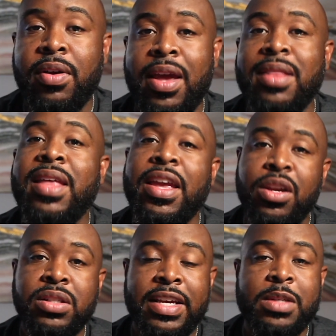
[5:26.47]
And that
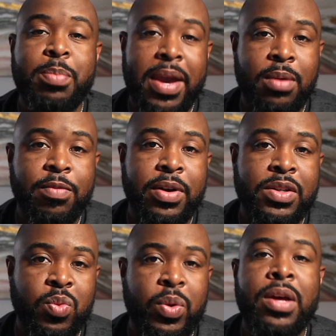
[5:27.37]
usually gets paid up front
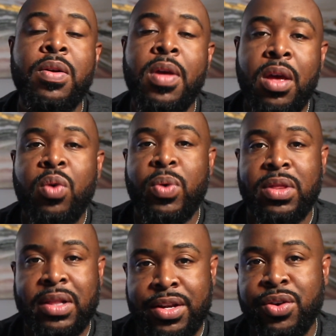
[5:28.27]
as well when
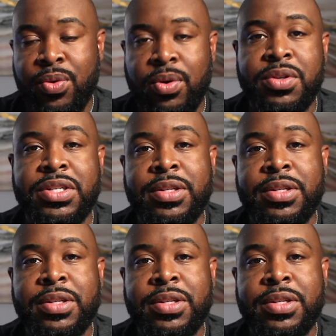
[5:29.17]
the lender orders it.